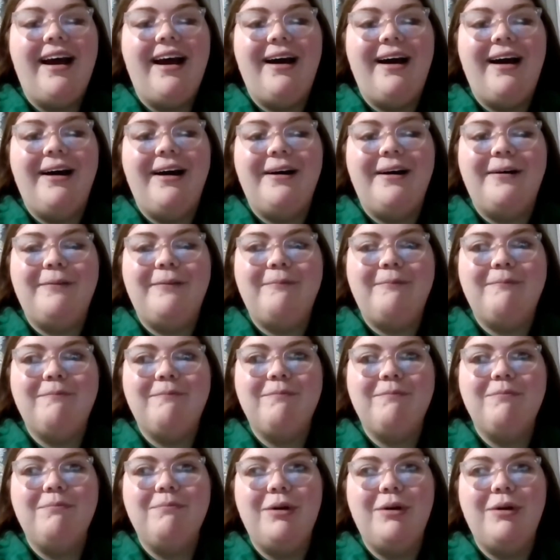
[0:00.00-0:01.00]

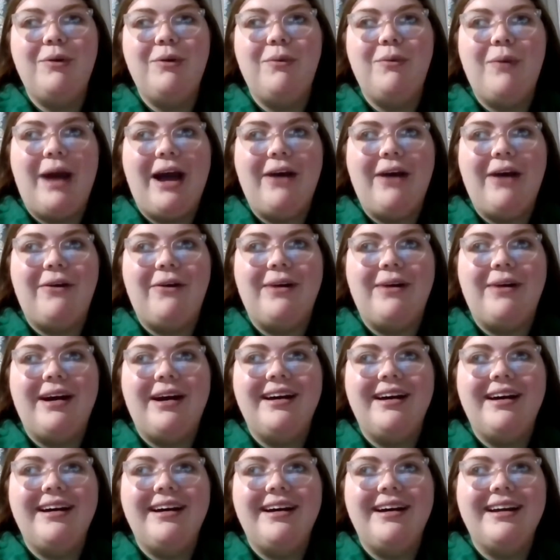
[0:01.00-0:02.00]
But
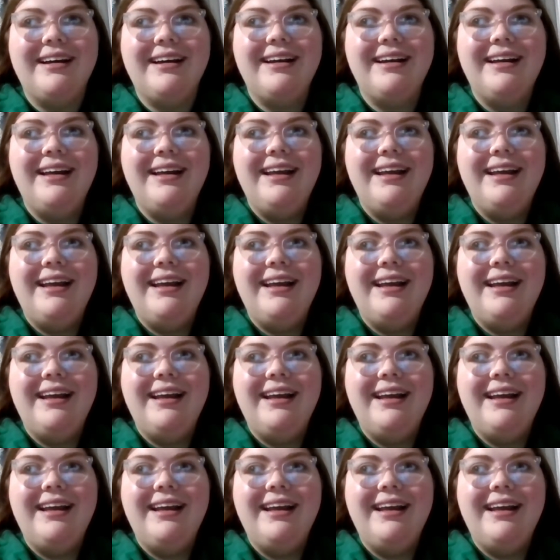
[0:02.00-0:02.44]
wow,